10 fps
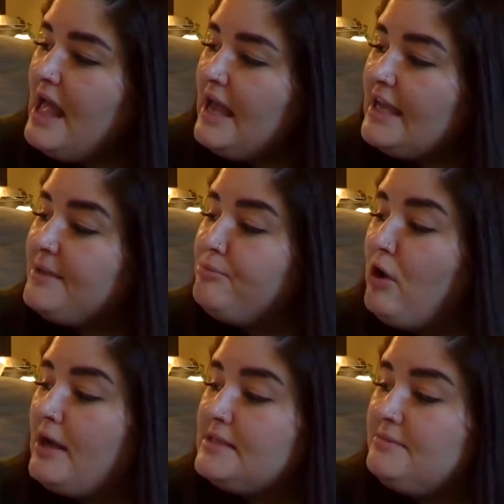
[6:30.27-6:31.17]
He
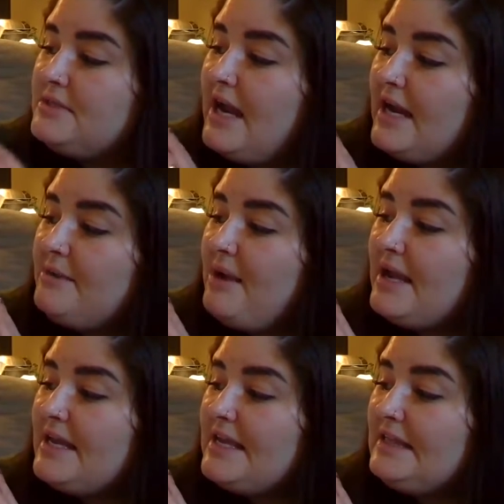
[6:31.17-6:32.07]
brought some
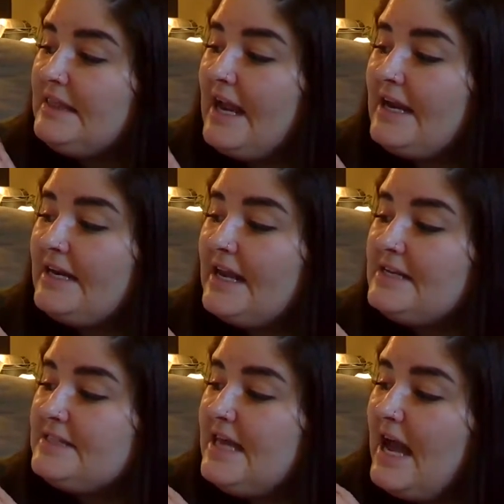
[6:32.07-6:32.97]
dynamite, he laid it
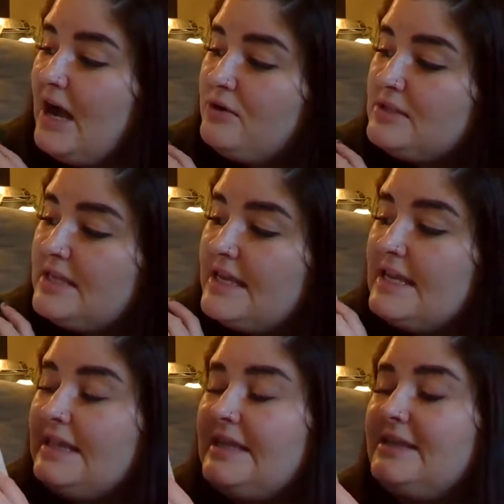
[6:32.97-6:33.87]
against the house,
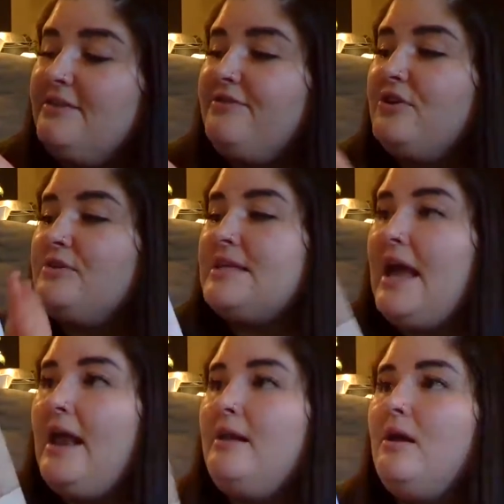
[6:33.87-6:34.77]
he lit the fuse,
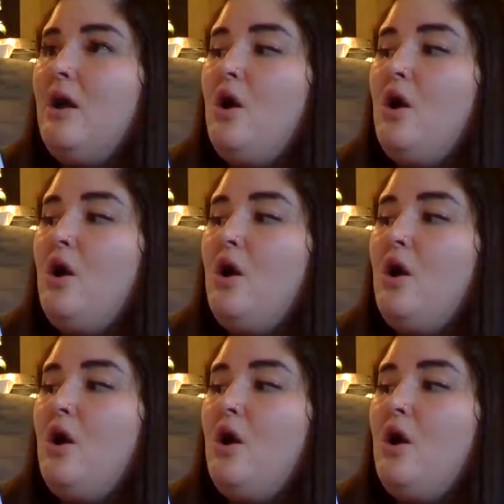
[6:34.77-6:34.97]
and